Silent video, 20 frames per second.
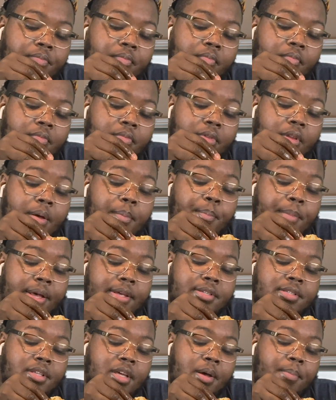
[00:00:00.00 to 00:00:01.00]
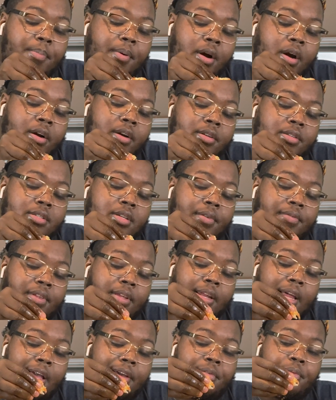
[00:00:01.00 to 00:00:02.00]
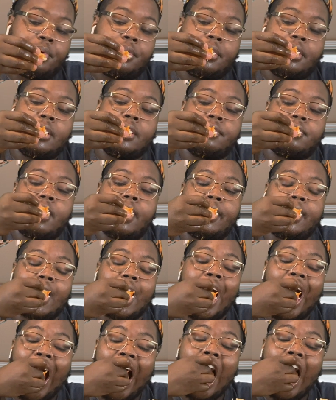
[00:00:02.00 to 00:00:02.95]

the messed up parts of the life we live right now.